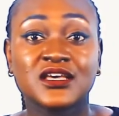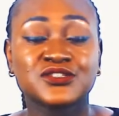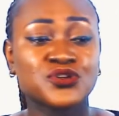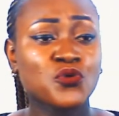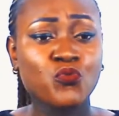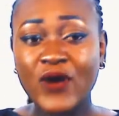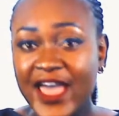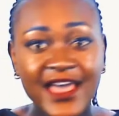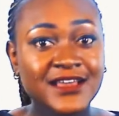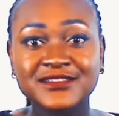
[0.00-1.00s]
So
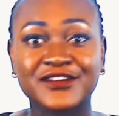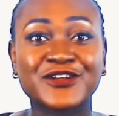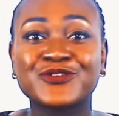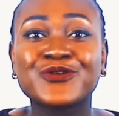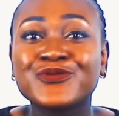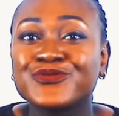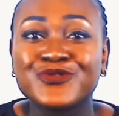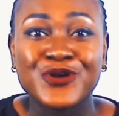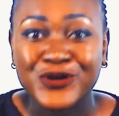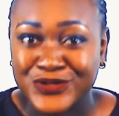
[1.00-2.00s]
where there are no
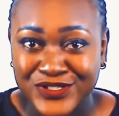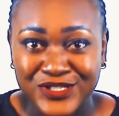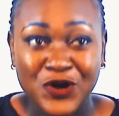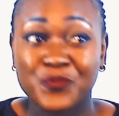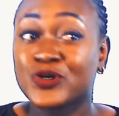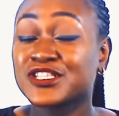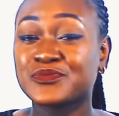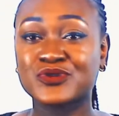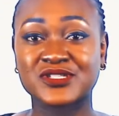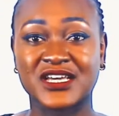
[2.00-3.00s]
laws or
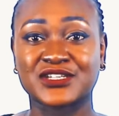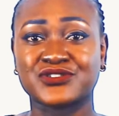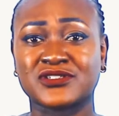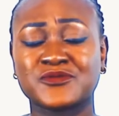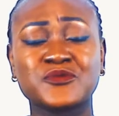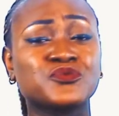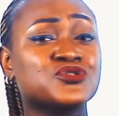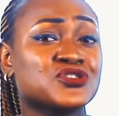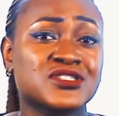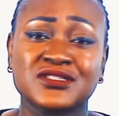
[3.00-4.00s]
possible sanctions, people
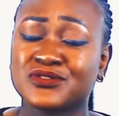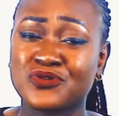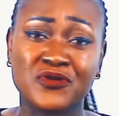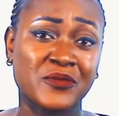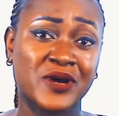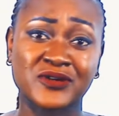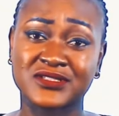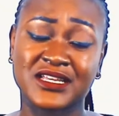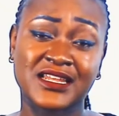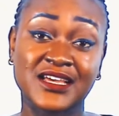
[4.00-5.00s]
just go about
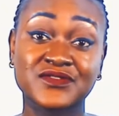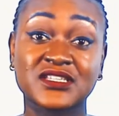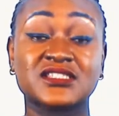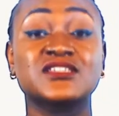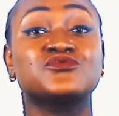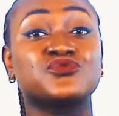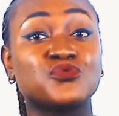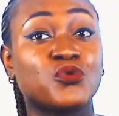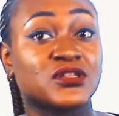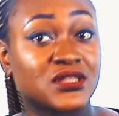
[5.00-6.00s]
their lives and still do
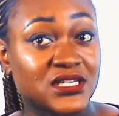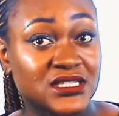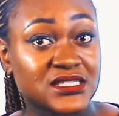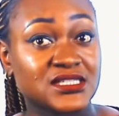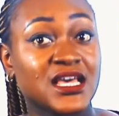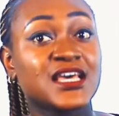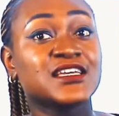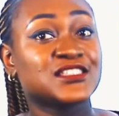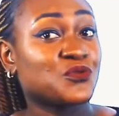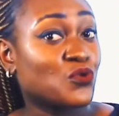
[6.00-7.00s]
what they
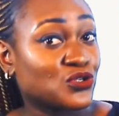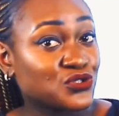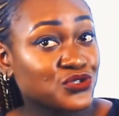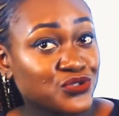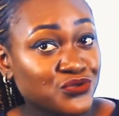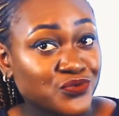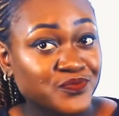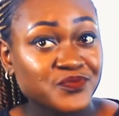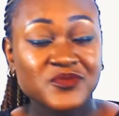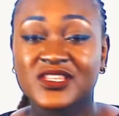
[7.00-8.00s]
want to do.
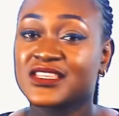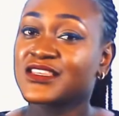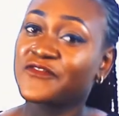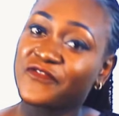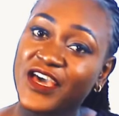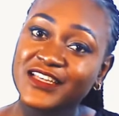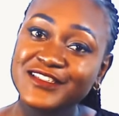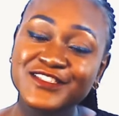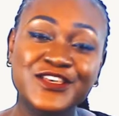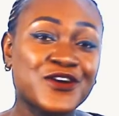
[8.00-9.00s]

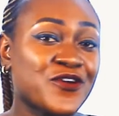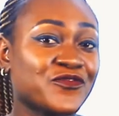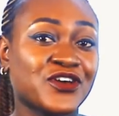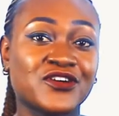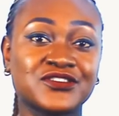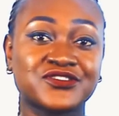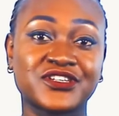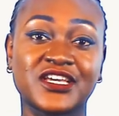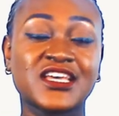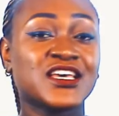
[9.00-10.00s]
Defense of the
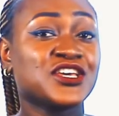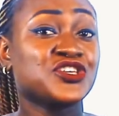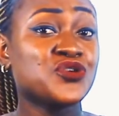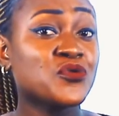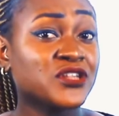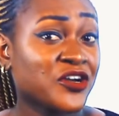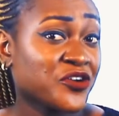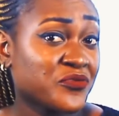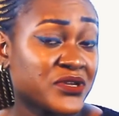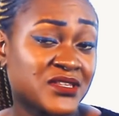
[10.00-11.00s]
country. You would
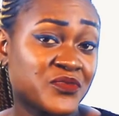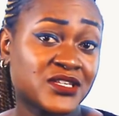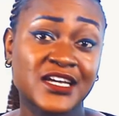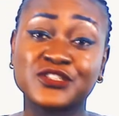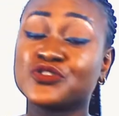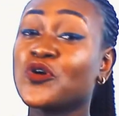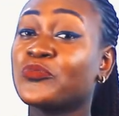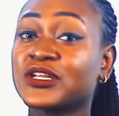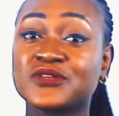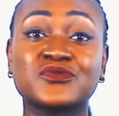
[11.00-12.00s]
agree with me that
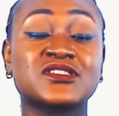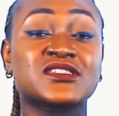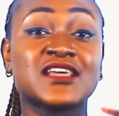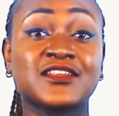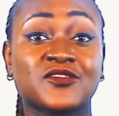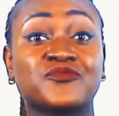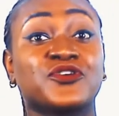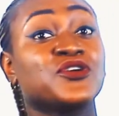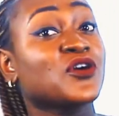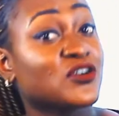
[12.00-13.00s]
nobody would stand up for
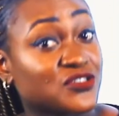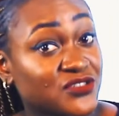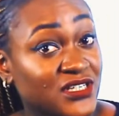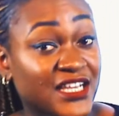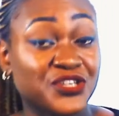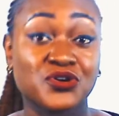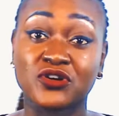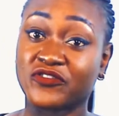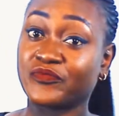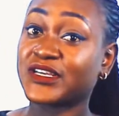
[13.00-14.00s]
your country like your
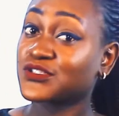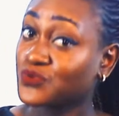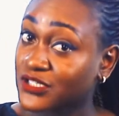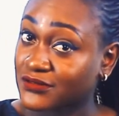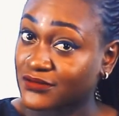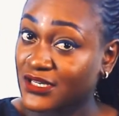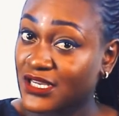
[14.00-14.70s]
government will.